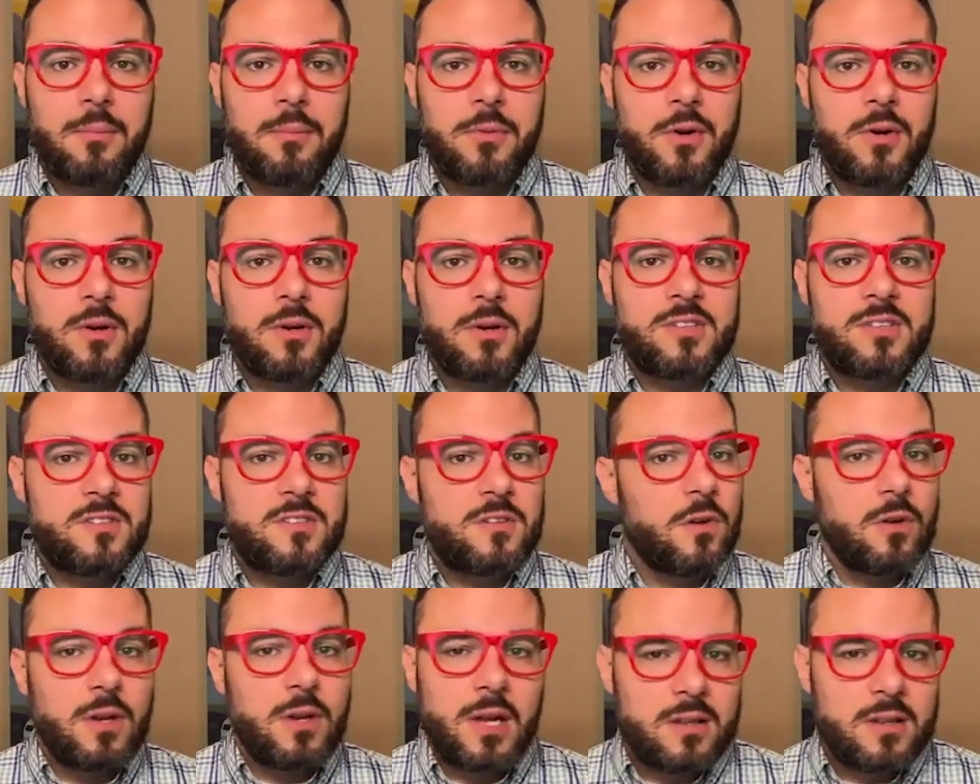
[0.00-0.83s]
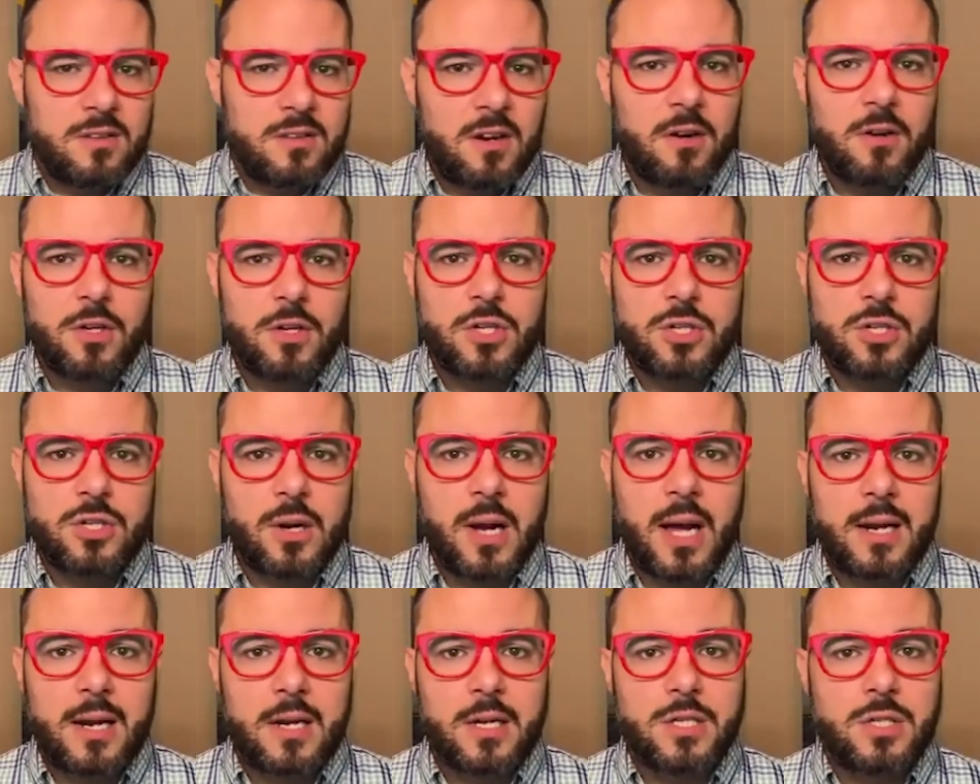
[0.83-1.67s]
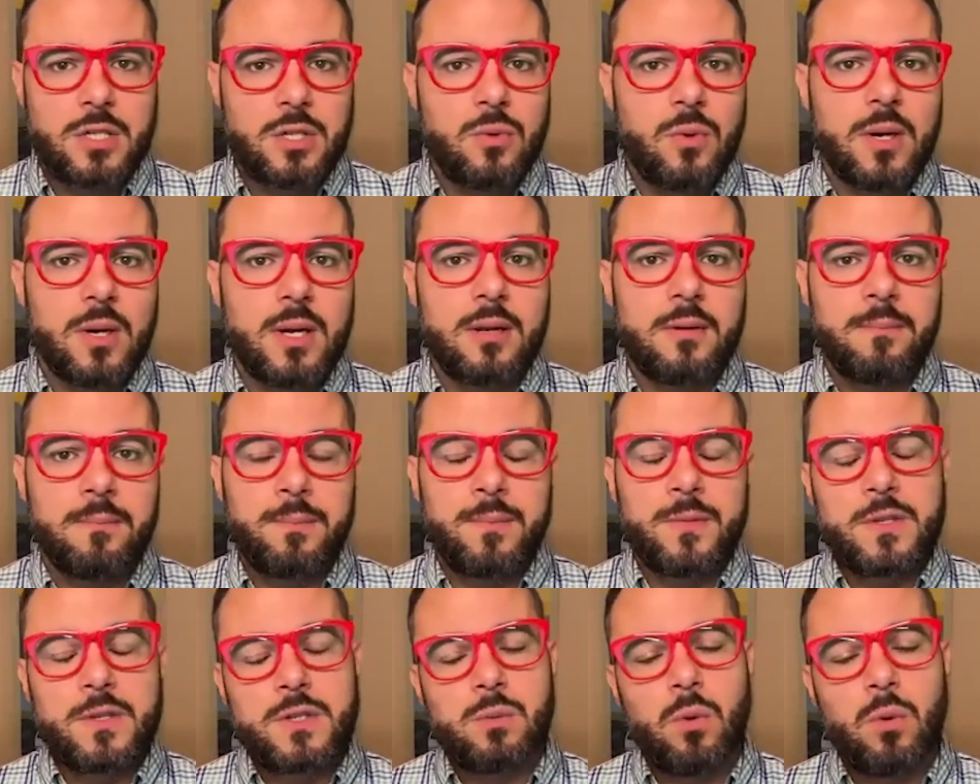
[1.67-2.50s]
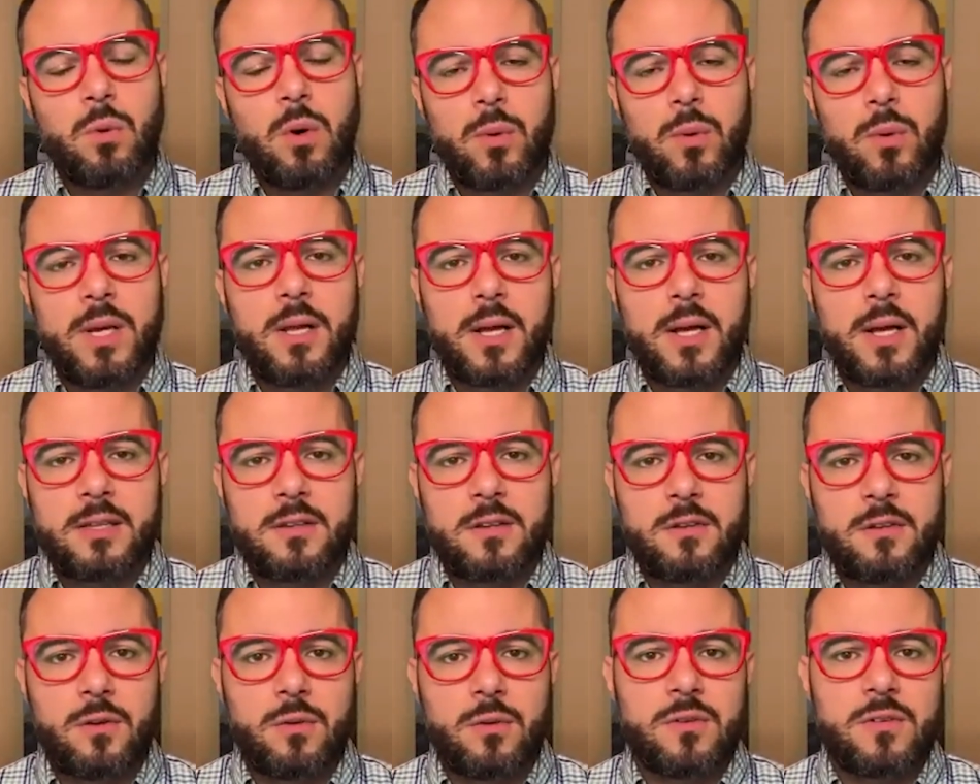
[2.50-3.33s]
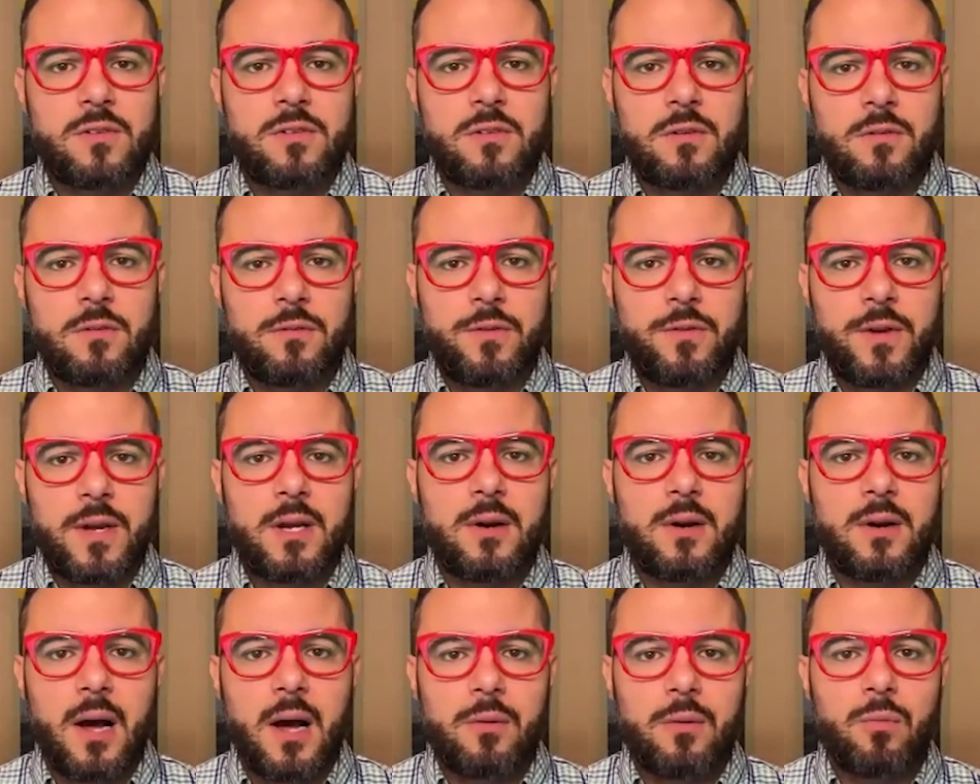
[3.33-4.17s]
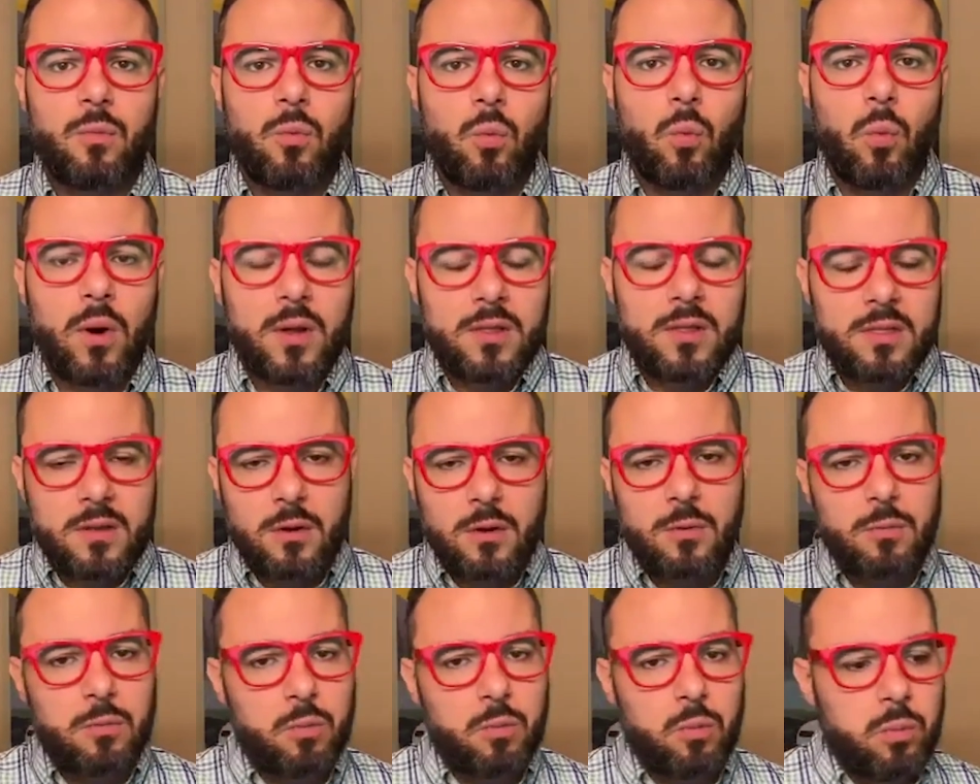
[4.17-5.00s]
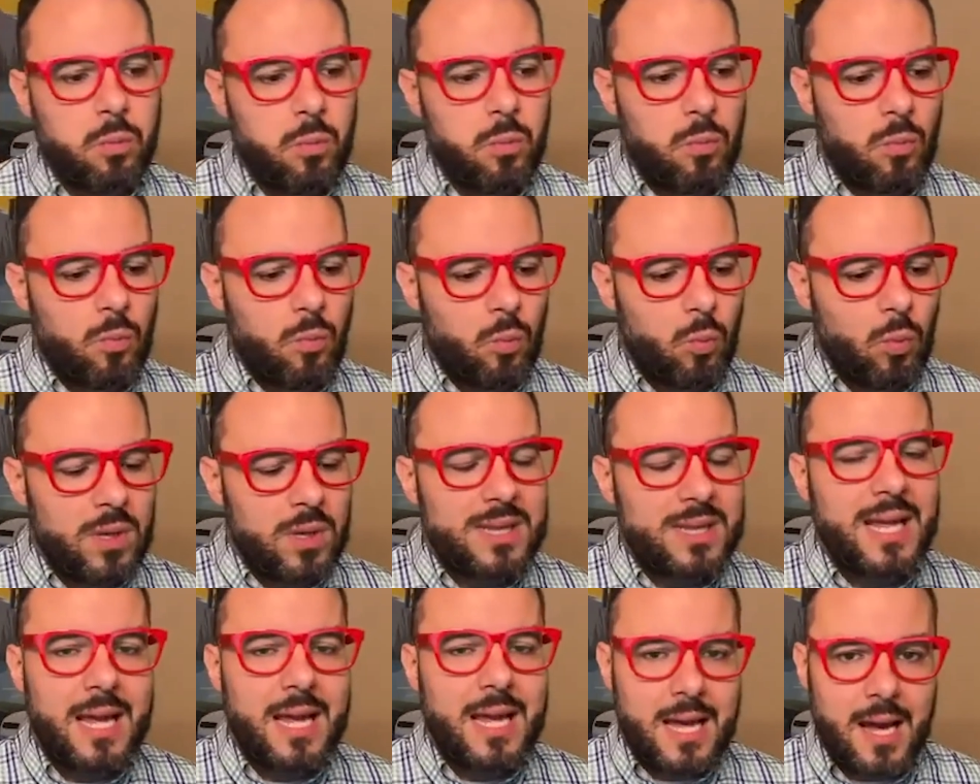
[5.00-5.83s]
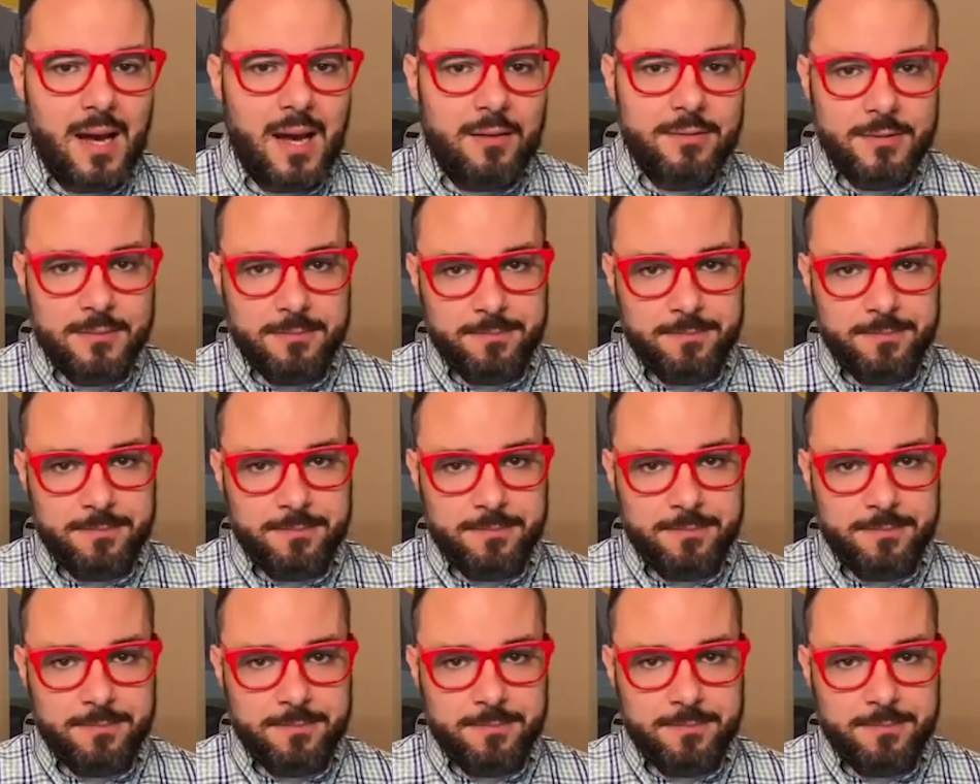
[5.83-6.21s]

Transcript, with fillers: They're still not entirely sure how to do it. So what we like to do is figure out what they're what they have,